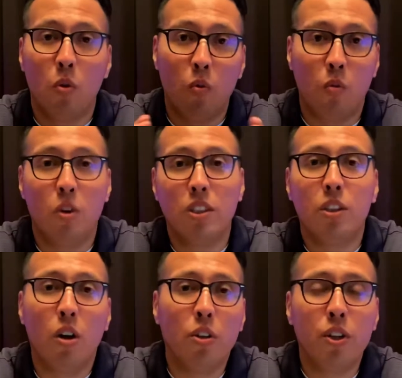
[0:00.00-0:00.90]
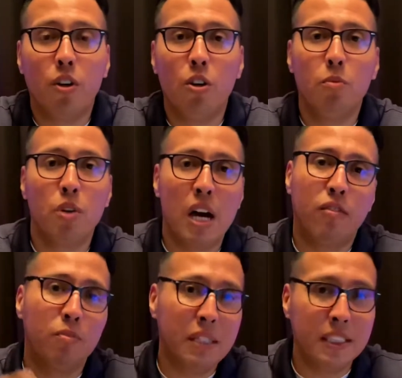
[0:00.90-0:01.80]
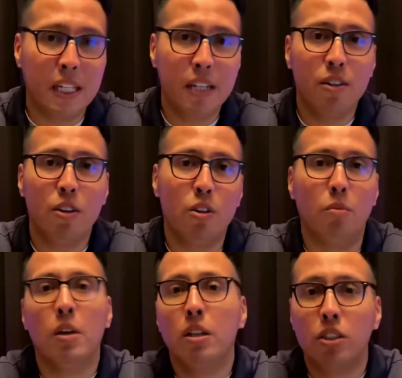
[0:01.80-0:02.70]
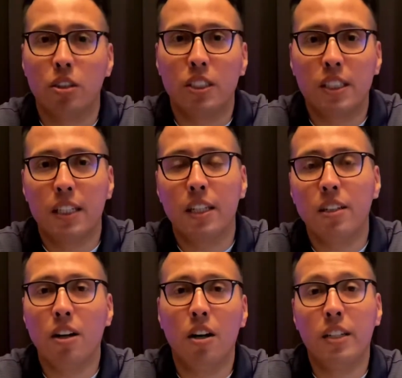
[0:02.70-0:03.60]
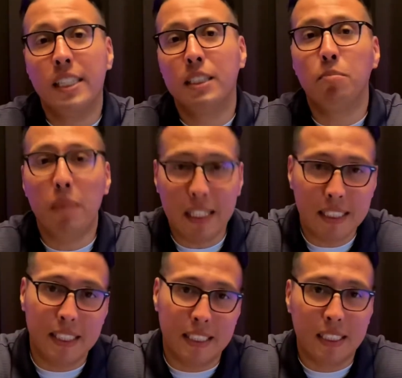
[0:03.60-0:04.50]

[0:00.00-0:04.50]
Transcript: Once you own your home, you have to maintain your home. So the second con is maintenance.